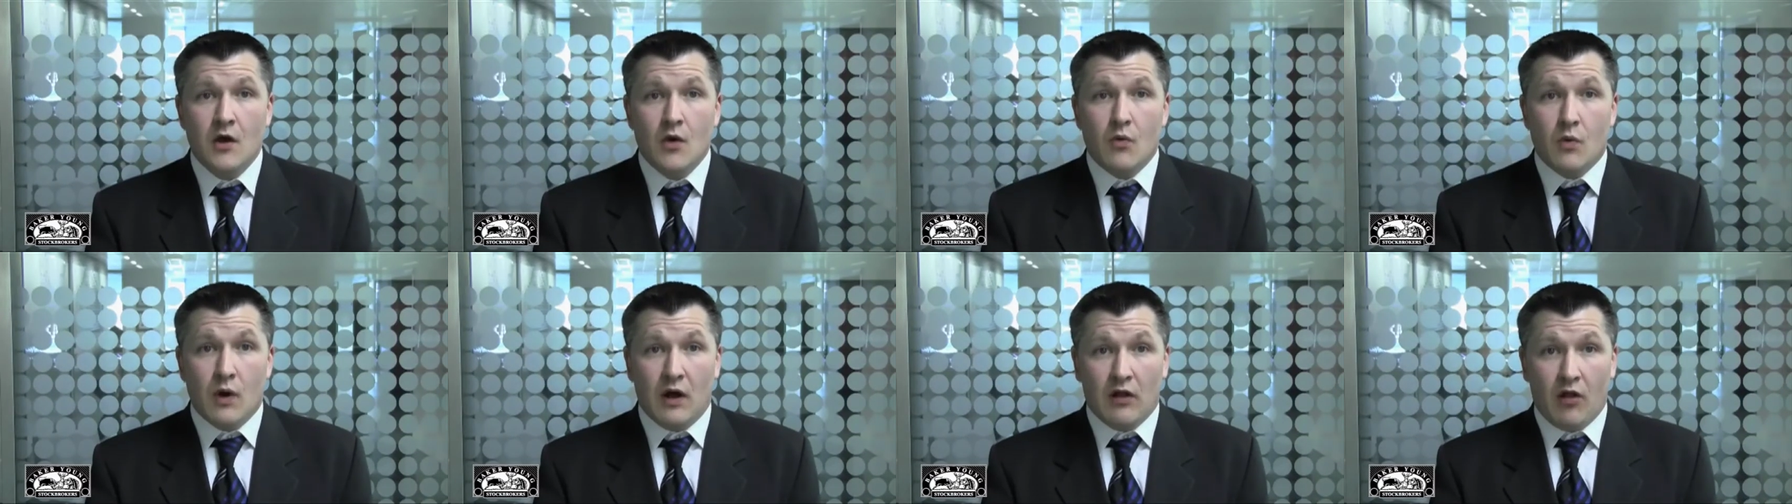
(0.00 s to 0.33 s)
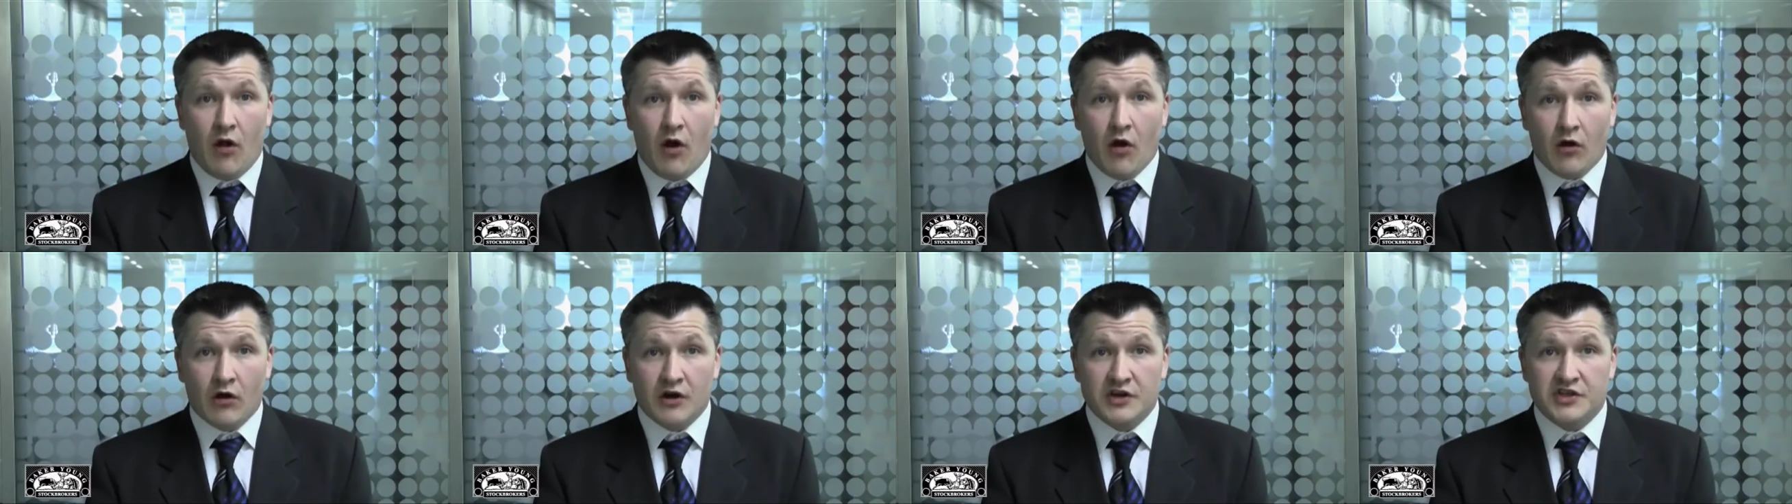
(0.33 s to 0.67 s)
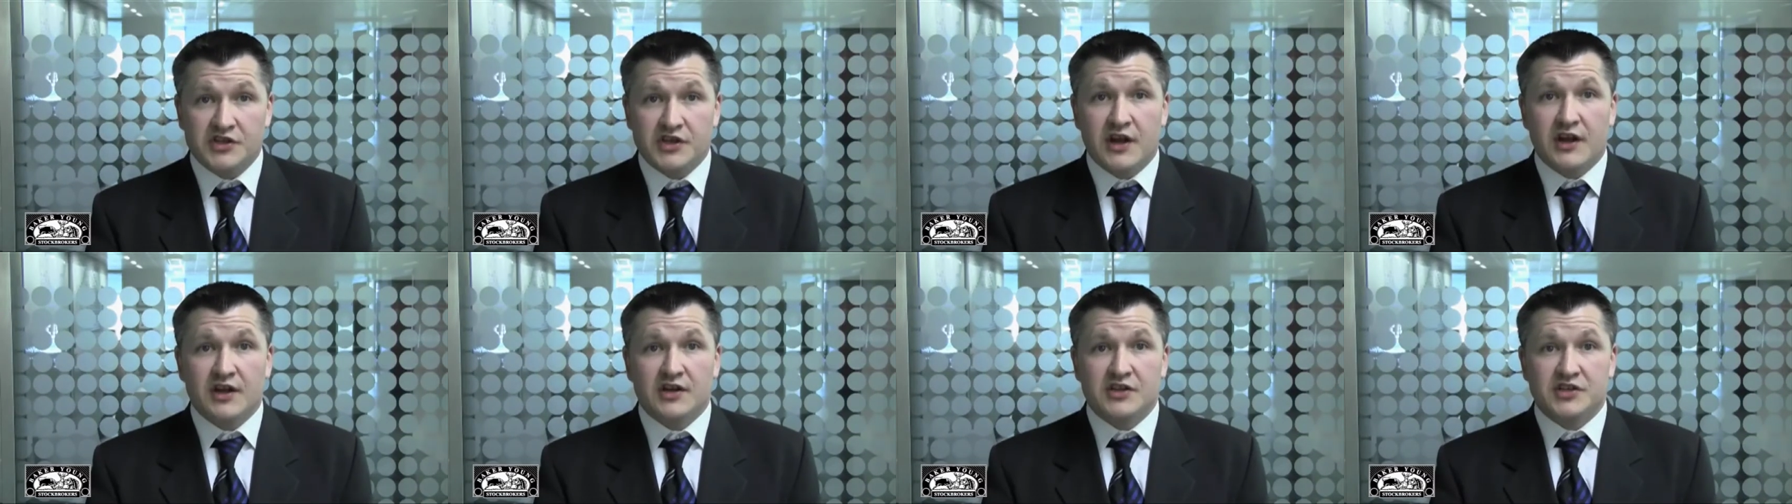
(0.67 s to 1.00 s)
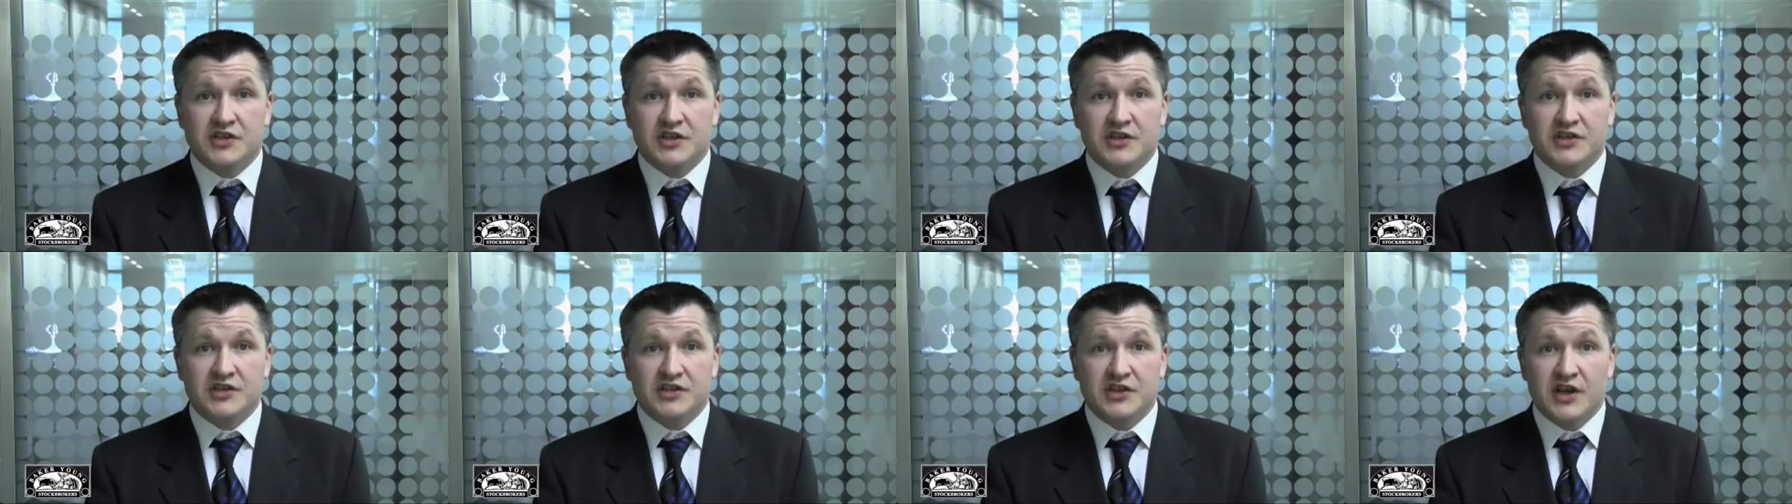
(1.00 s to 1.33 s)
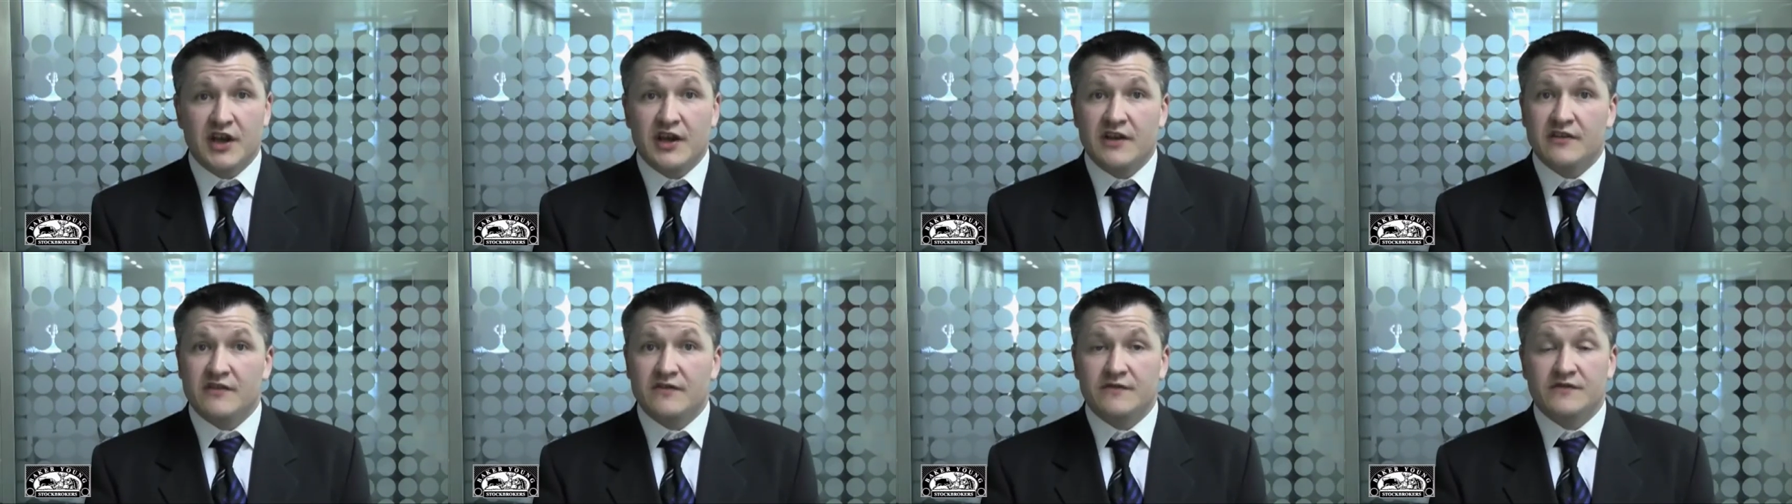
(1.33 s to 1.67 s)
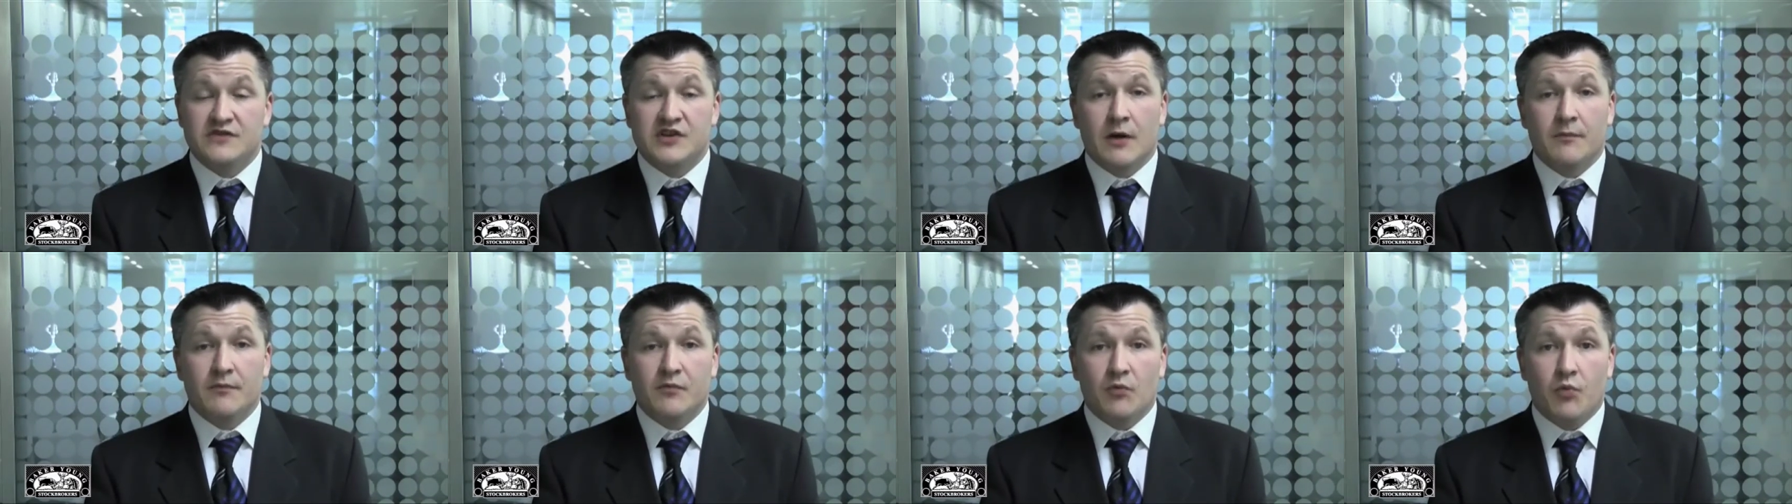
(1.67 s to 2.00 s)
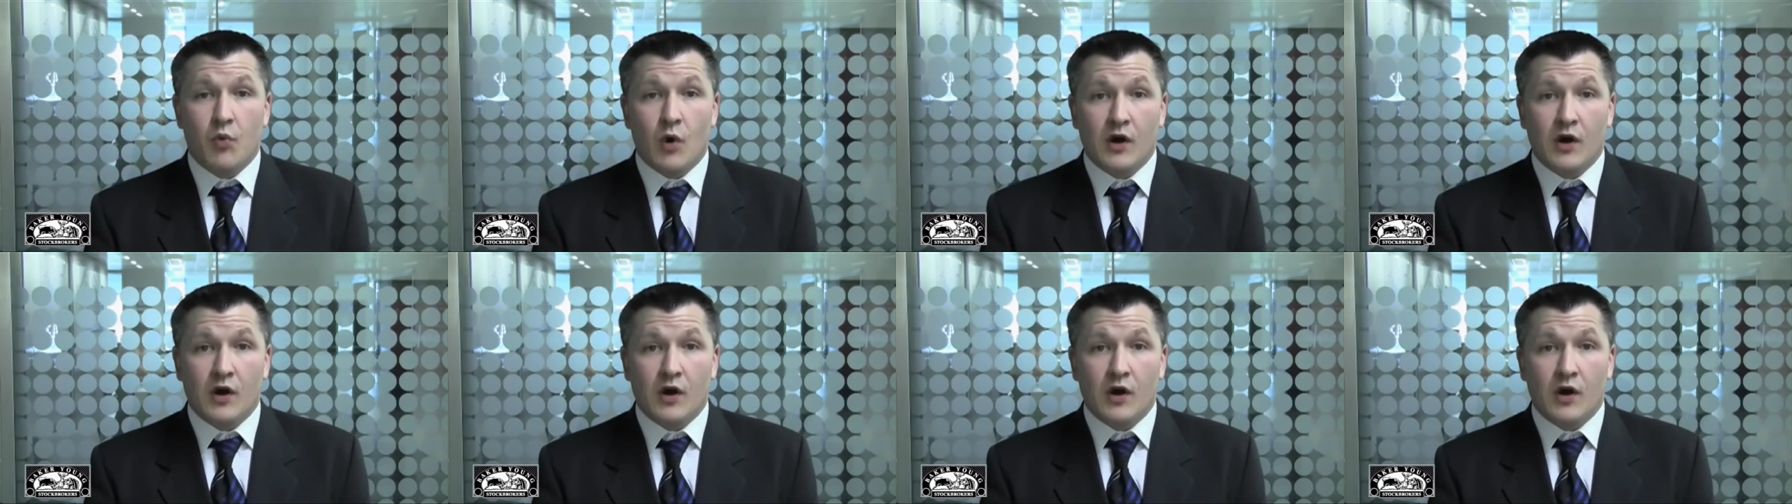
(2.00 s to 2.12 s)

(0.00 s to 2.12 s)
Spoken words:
while Origin Energy shares have jumped